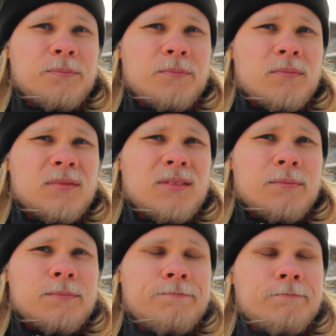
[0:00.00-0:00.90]

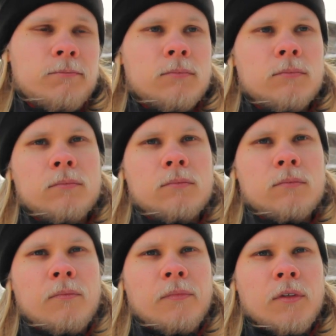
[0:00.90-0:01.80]

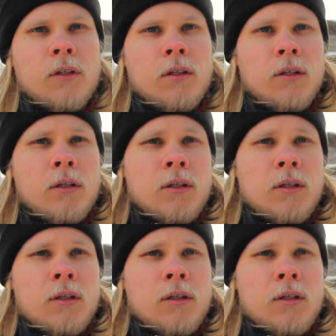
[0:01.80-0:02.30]
Nothing is said.